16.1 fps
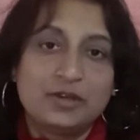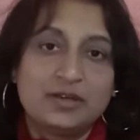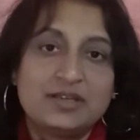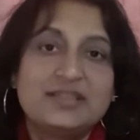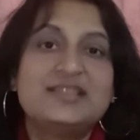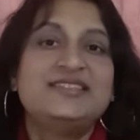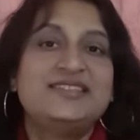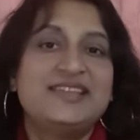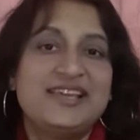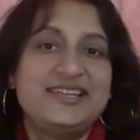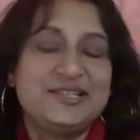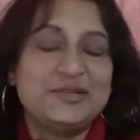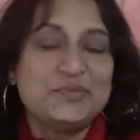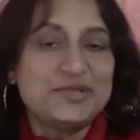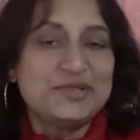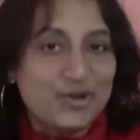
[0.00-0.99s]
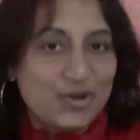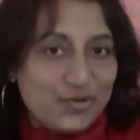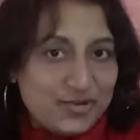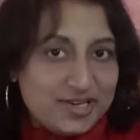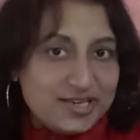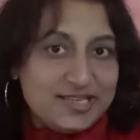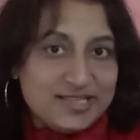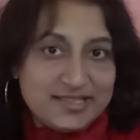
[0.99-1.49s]
The setting was
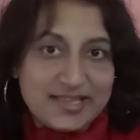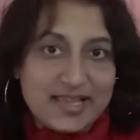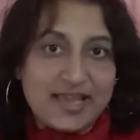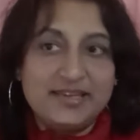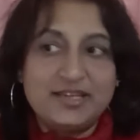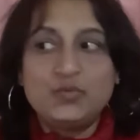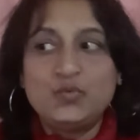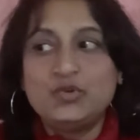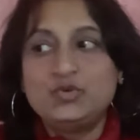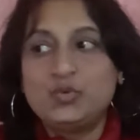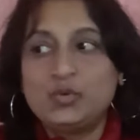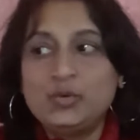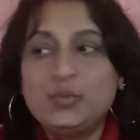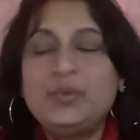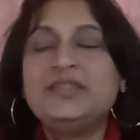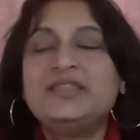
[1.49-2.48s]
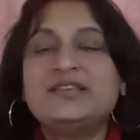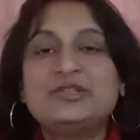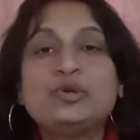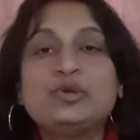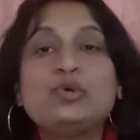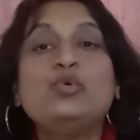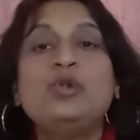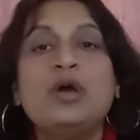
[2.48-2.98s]
already decided, which would be the
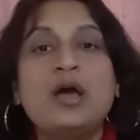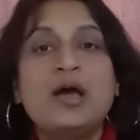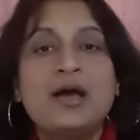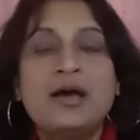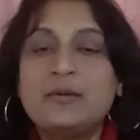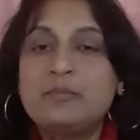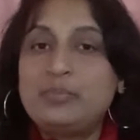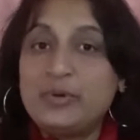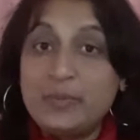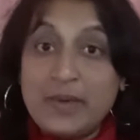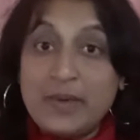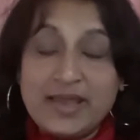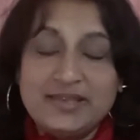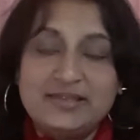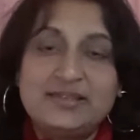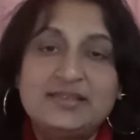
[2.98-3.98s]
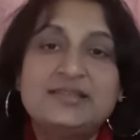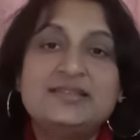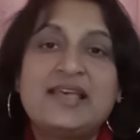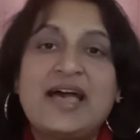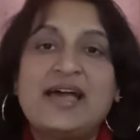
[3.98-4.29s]
school premises,